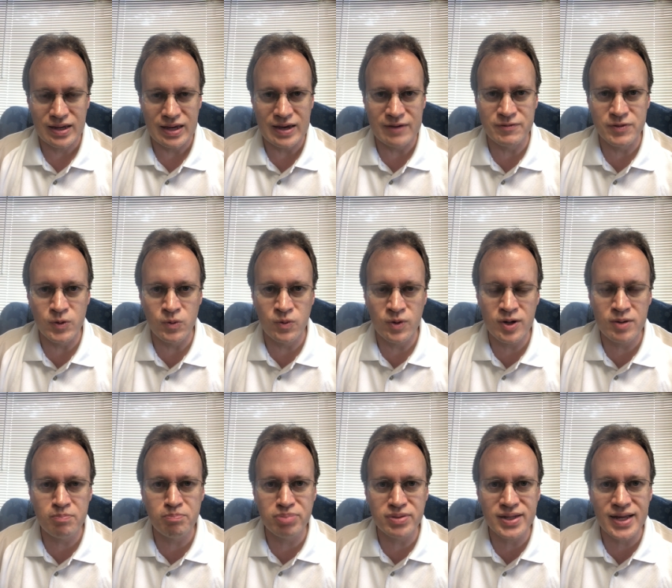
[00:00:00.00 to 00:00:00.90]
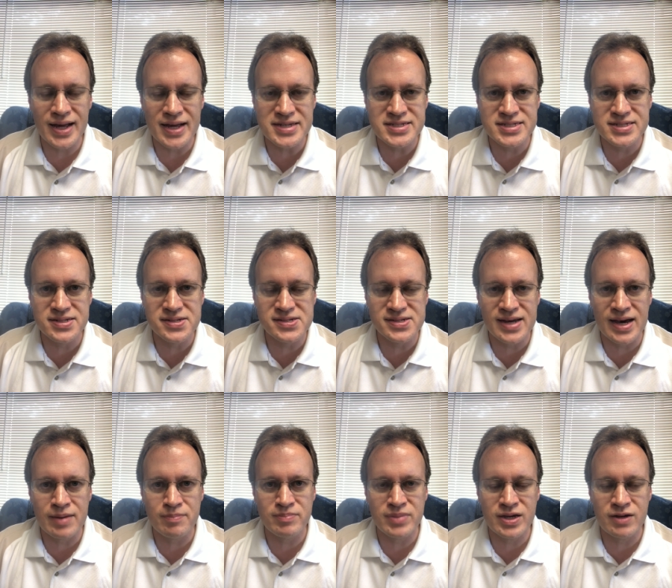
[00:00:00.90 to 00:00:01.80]
If the word blessed does
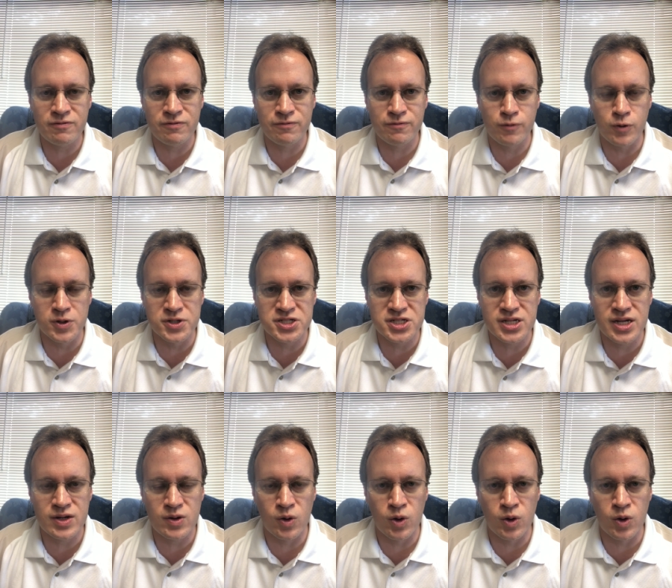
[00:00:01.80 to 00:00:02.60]
not mean fortunate